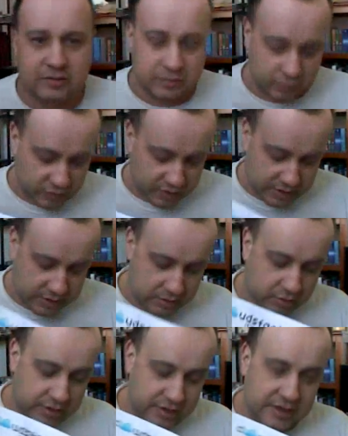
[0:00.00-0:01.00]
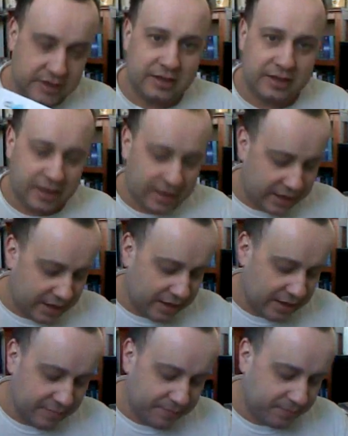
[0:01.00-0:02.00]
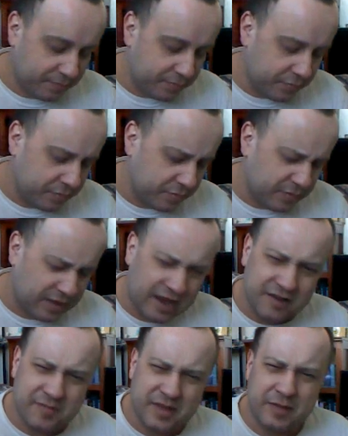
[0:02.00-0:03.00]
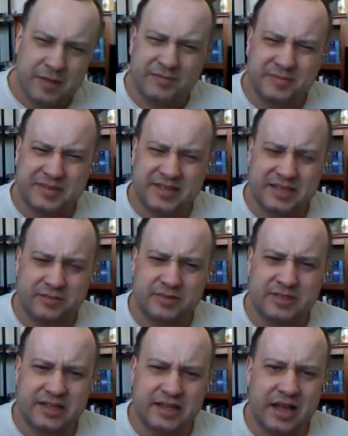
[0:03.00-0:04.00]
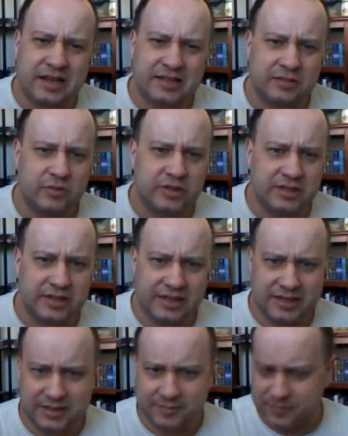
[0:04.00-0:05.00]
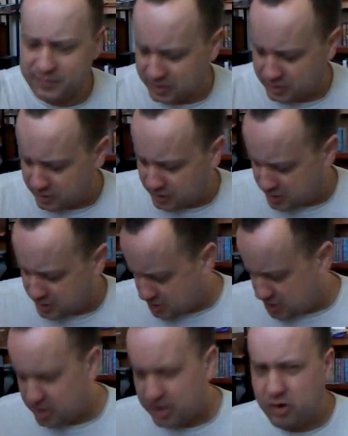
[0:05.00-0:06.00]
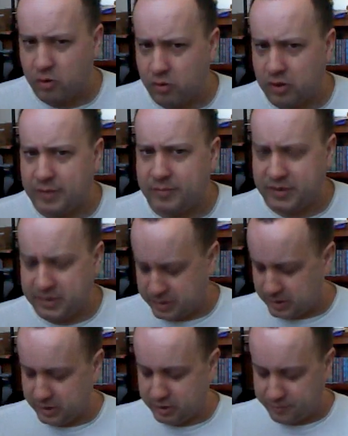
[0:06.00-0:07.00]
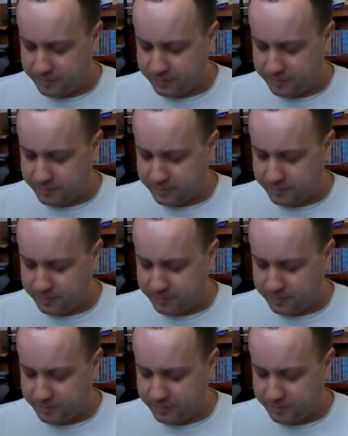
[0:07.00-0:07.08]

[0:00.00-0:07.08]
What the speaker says: ones started. I kind of became obsessed with Alice in Wonderland. Not a whole lot, but just a little.